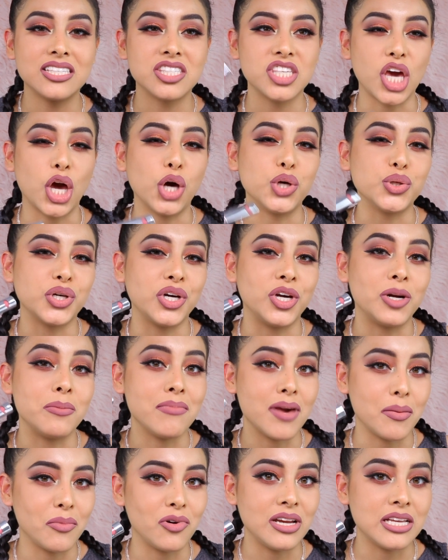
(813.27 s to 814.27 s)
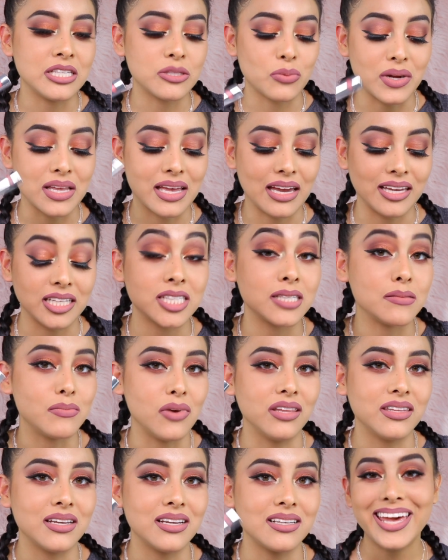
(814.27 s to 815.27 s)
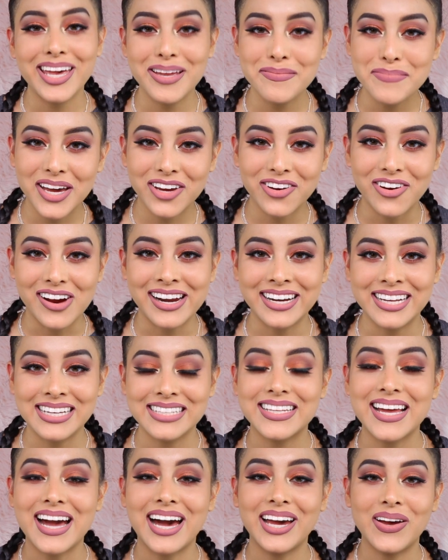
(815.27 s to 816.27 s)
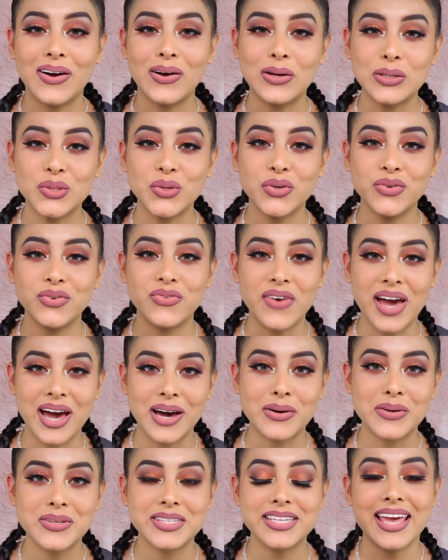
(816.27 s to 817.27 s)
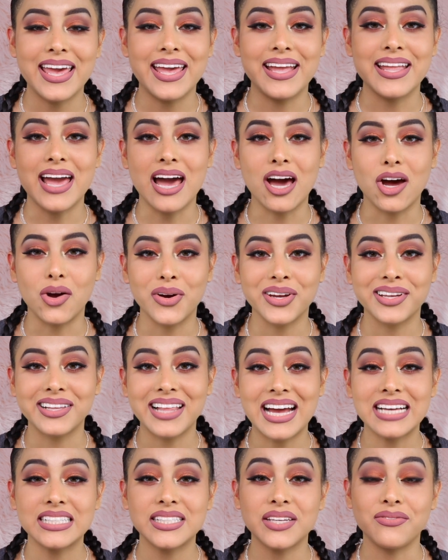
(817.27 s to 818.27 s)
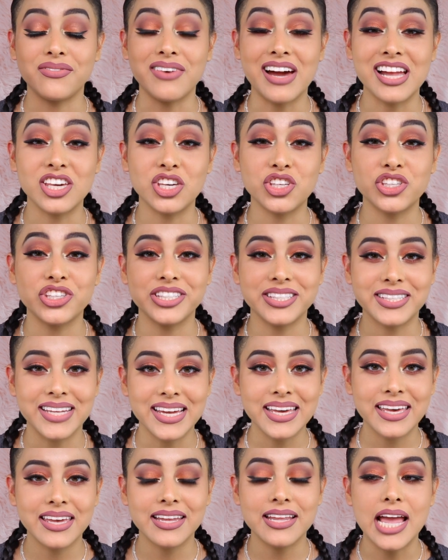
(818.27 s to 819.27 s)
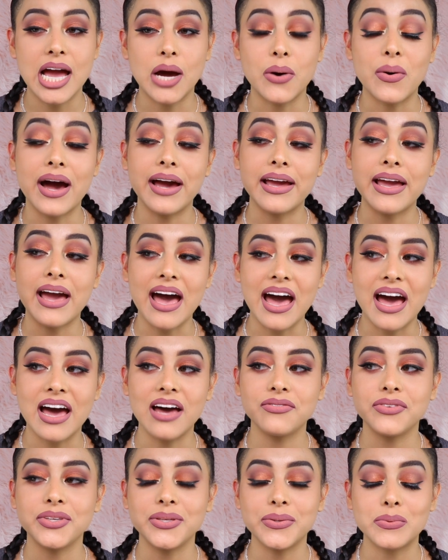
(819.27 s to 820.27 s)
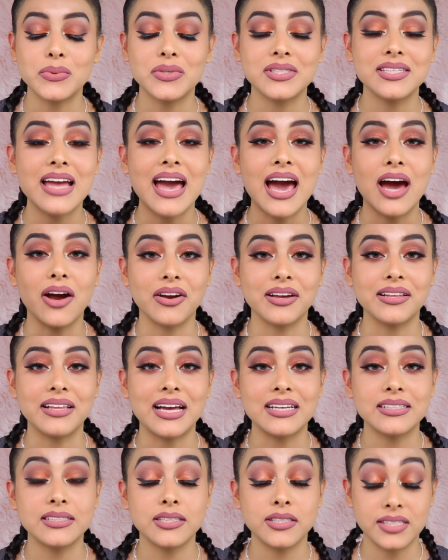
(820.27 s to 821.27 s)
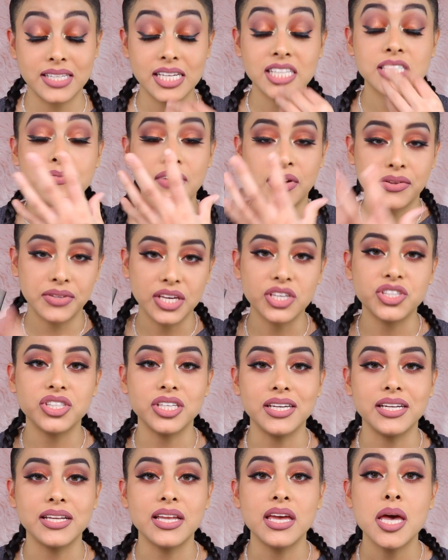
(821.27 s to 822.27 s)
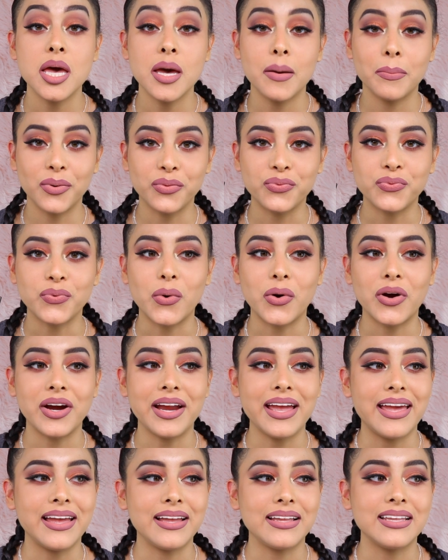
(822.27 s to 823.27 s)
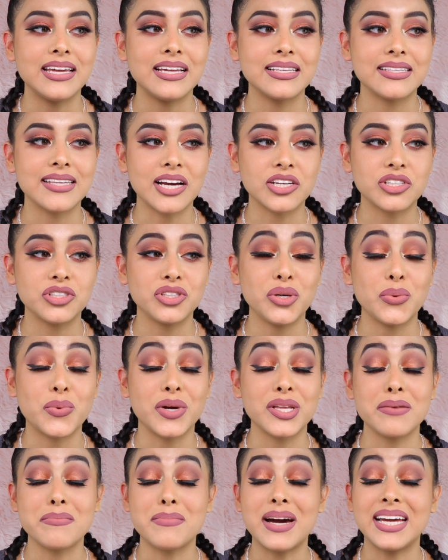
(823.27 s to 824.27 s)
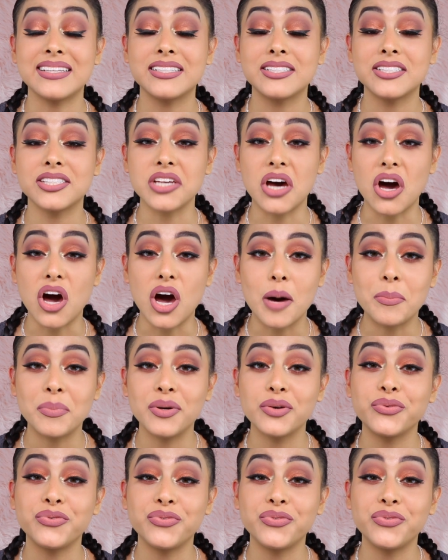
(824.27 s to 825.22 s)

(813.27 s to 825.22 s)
childhood memories when I smell this. In my Gratis, I also found an Hourglass Vanish Stick. Now, I have used Hourglass, this foundation, before, and it's actually one of my top